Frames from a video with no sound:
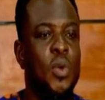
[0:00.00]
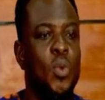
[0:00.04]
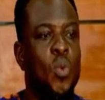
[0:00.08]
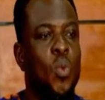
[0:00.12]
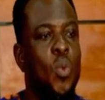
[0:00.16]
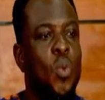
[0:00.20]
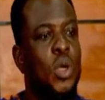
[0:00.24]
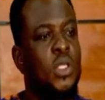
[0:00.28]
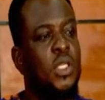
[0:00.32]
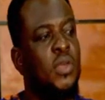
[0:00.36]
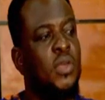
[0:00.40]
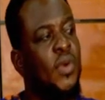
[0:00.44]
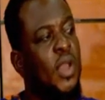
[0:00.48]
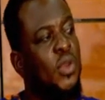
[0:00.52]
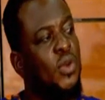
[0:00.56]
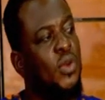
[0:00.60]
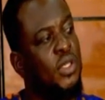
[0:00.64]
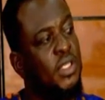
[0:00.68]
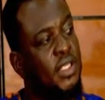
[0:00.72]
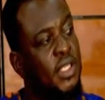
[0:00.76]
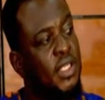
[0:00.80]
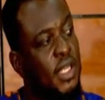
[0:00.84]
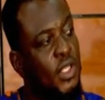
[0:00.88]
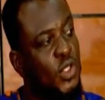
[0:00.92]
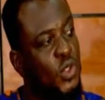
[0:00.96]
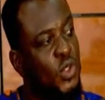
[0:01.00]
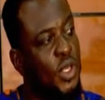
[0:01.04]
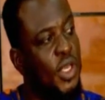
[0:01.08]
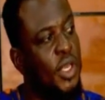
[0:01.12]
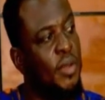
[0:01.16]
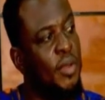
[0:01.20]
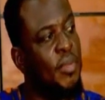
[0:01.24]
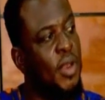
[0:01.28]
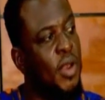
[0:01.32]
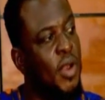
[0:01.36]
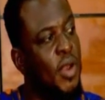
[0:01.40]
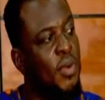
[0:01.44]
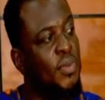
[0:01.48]
whatever you send to
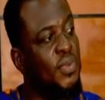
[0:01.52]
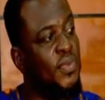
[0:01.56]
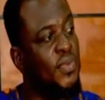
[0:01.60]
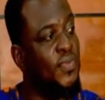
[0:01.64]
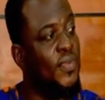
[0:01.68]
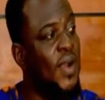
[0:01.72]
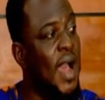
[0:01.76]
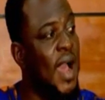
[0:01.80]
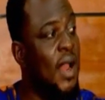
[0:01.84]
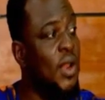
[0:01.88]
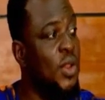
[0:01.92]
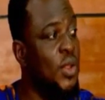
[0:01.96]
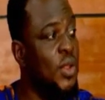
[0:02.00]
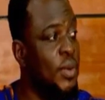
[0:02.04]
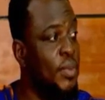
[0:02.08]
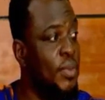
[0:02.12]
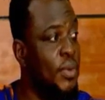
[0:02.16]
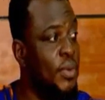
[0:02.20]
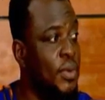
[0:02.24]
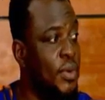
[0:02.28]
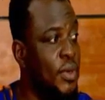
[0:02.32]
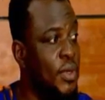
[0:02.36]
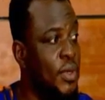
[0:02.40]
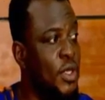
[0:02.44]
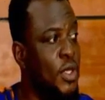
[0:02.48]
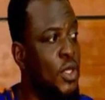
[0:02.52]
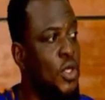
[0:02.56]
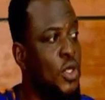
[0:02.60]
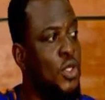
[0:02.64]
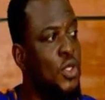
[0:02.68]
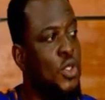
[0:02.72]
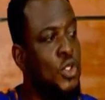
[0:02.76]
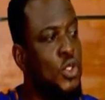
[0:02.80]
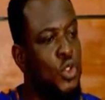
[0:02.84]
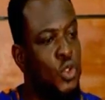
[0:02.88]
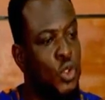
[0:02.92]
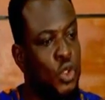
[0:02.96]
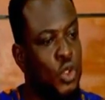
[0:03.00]
him becomes valuable
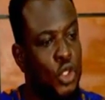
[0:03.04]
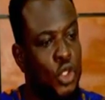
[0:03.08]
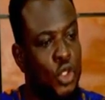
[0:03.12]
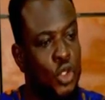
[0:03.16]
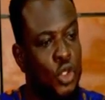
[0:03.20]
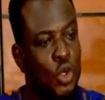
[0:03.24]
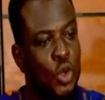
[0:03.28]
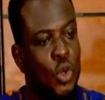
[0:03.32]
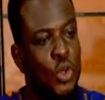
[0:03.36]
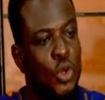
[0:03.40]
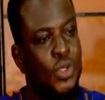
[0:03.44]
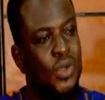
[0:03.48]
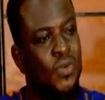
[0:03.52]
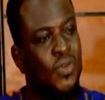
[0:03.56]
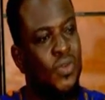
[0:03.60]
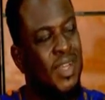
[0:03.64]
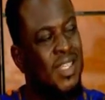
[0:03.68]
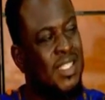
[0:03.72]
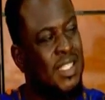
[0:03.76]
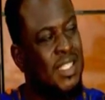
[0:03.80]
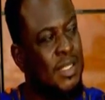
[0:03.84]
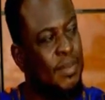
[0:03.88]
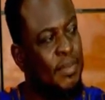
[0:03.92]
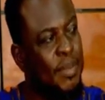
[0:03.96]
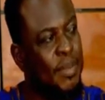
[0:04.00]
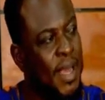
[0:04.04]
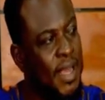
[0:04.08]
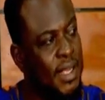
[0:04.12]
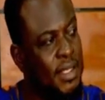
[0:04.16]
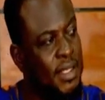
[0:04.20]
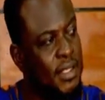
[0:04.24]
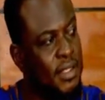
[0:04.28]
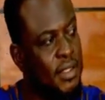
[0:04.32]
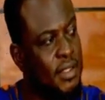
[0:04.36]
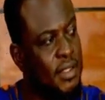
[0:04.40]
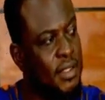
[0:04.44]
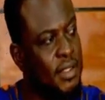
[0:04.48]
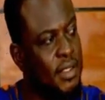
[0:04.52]
to show the
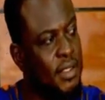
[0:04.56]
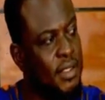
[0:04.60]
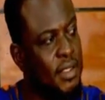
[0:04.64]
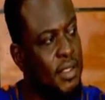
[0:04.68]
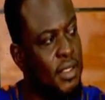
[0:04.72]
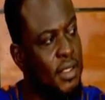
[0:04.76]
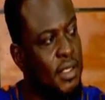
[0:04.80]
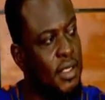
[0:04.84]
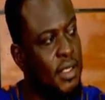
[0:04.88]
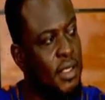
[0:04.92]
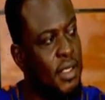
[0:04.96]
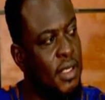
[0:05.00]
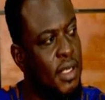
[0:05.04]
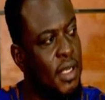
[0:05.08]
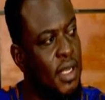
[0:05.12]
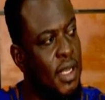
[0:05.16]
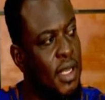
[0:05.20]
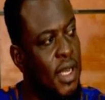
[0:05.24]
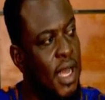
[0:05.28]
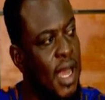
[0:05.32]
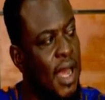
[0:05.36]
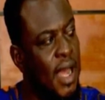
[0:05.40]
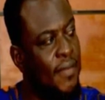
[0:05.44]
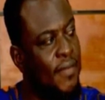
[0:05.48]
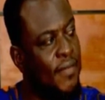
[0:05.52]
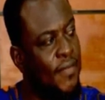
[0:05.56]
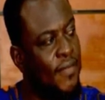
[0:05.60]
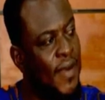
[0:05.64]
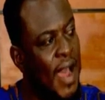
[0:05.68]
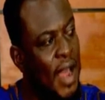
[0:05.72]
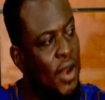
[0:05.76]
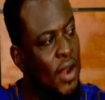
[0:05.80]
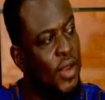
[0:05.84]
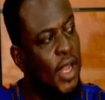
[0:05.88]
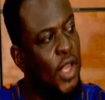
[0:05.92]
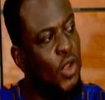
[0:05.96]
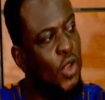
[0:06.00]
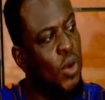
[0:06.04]
respect and
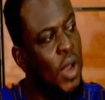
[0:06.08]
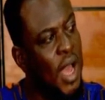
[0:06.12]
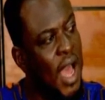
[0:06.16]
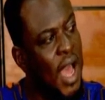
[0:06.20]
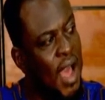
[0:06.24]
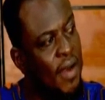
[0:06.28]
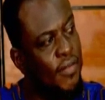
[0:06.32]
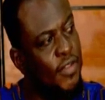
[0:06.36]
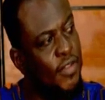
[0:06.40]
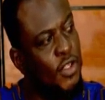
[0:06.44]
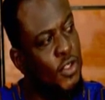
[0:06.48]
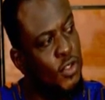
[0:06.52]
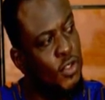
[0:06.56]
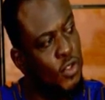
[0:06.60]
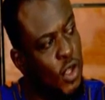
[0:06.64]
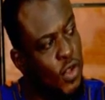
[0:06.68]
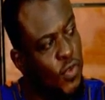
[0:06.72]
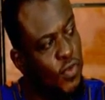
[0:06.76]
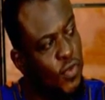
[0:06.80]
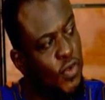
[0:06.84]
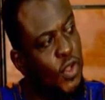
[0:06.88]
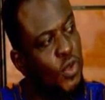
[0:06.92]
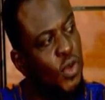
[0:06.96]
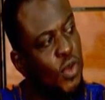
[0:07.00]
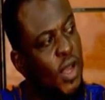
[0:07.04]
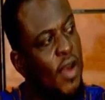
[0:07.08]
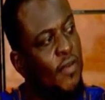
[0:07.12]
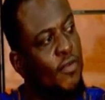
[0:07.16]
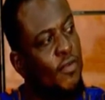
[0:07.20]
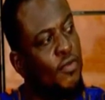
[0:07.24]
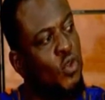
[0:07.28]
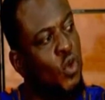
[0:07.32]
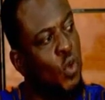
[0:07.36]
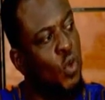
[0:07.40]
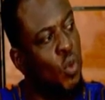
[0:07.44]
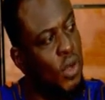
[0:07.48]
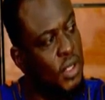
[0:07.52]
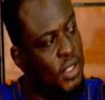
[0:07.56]
value that you have, the thoughtfulness that you
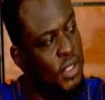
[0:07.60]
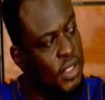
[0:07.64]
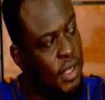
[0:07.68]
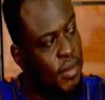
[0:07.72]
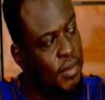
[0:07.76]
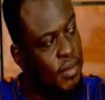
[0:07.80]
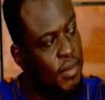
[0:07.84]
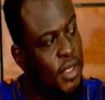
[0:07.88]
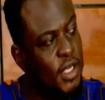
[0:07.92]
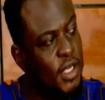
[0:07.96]
have towards him.